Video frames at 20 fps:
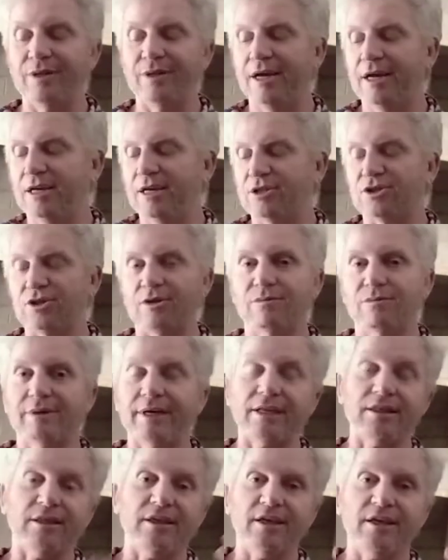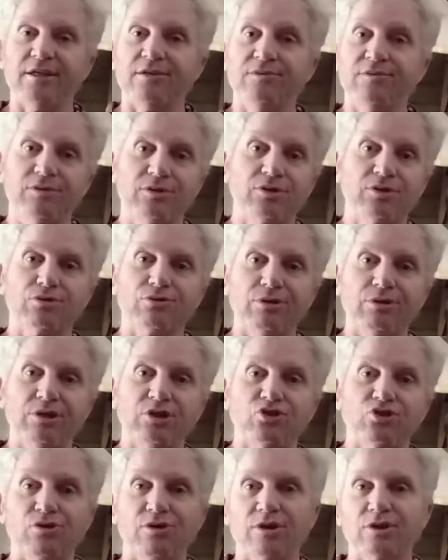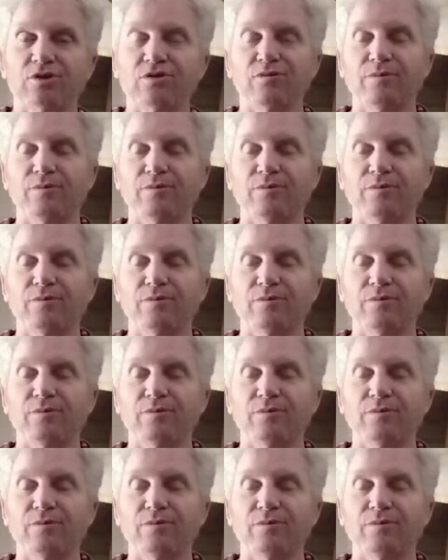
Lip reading: So at the end it was 3 strikes of my